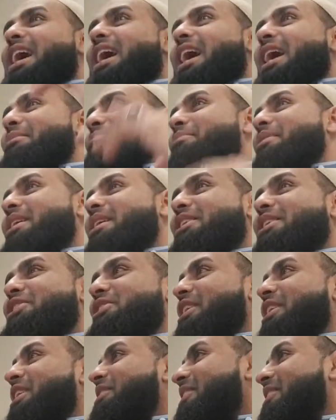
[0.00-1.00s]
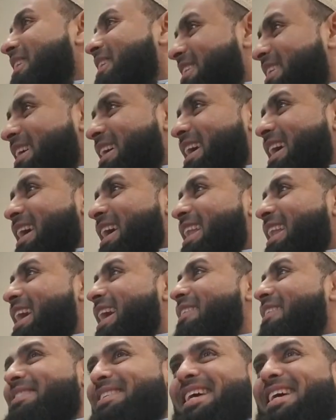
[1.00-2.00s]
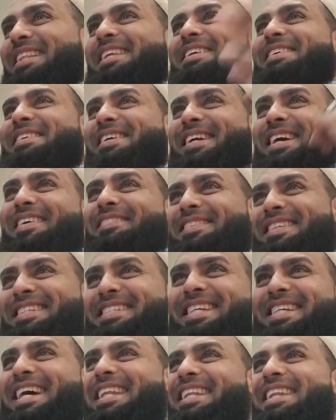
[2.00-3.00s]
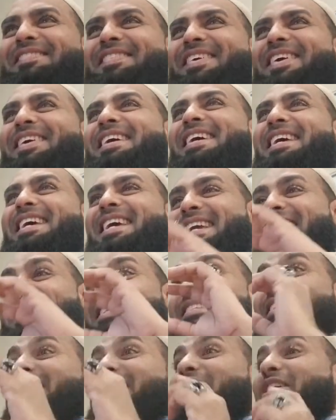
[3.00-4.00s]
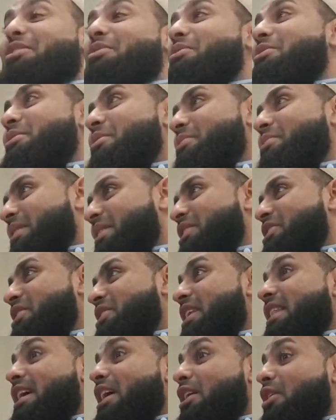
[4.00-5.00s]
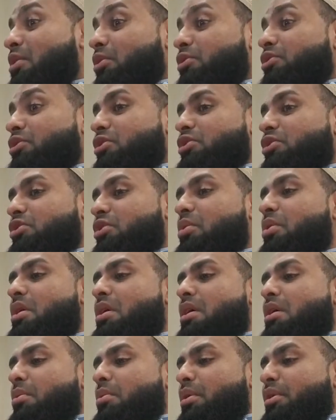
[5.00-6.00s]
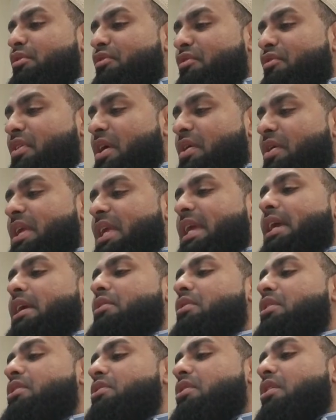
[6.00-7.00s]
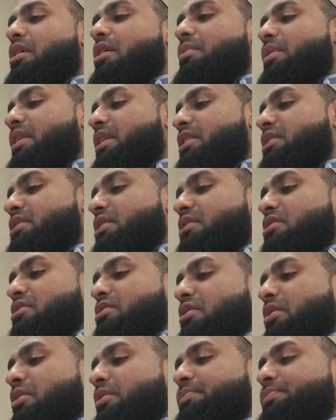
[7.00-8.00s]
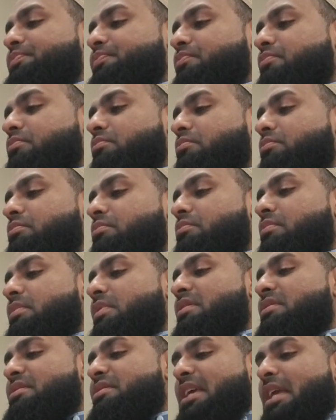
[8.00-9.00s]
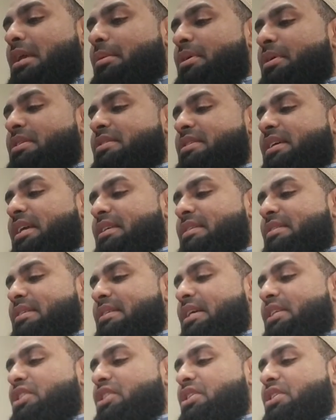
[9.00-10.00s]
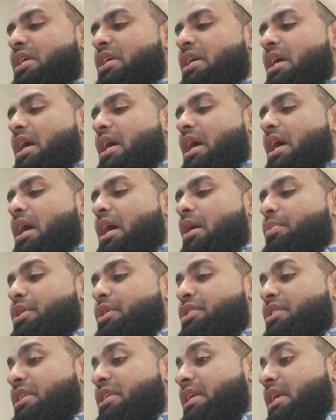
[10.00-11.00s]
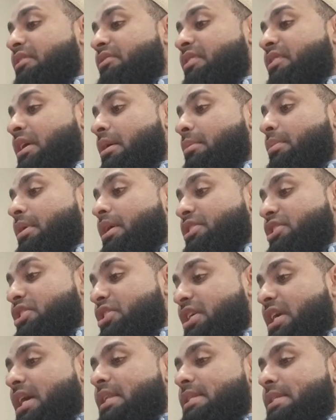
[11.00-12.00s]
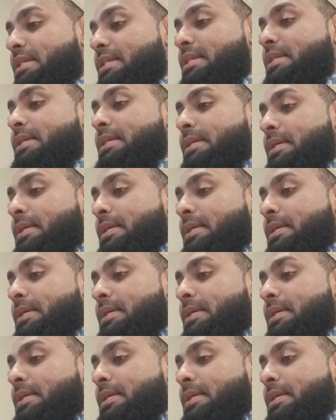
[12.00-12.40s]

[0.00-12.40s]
I'm a shaitan and I'm telling you to come to Jannah. No, he's going to use a religion. And that goes to show we're very ignorant on our religion. So statements like such, we should give him a chance.